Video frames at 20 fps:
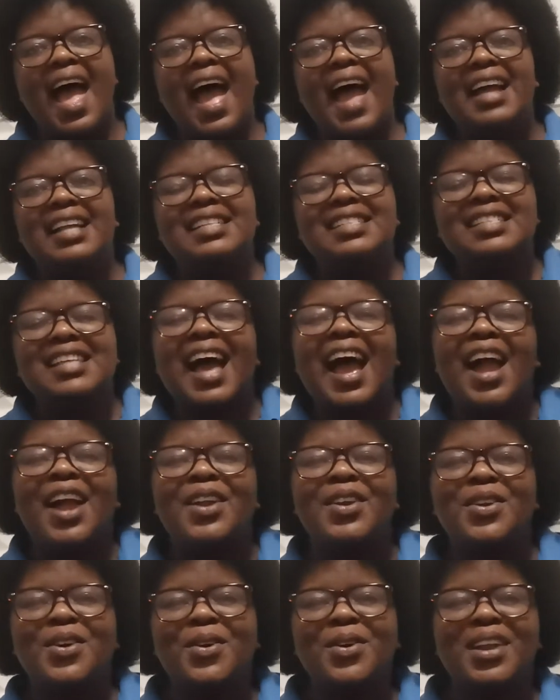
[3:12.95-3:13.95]
And
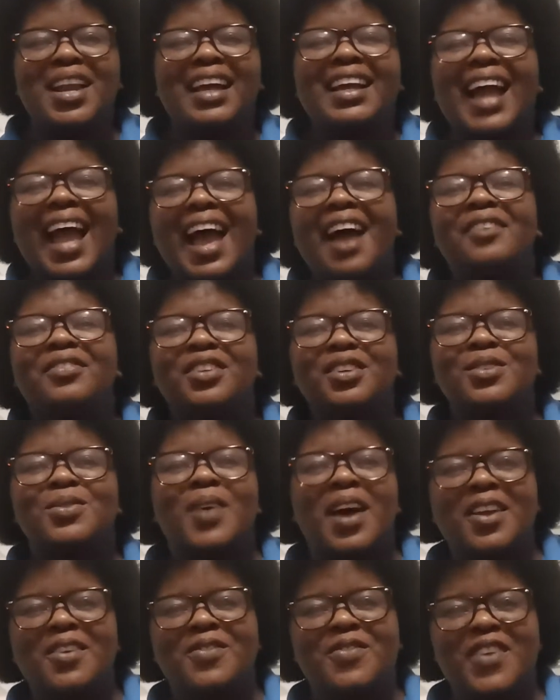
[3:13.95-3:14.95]
I know, like, I have this
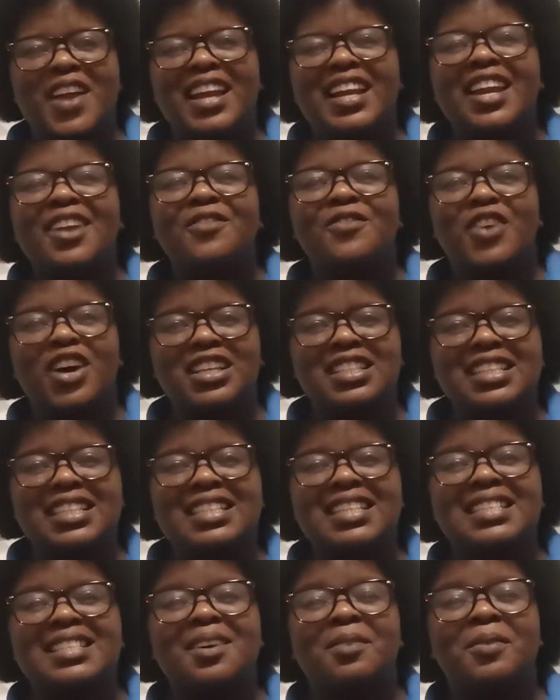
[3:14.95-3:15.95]
one friend in
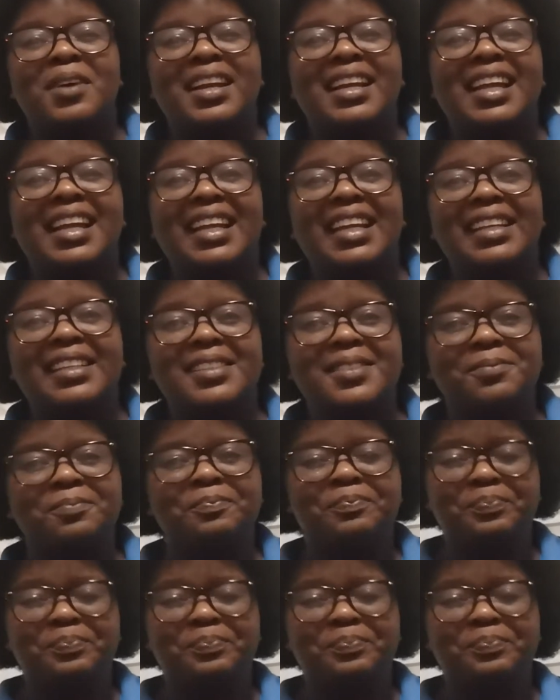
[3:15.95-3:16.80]
varsity, someone hit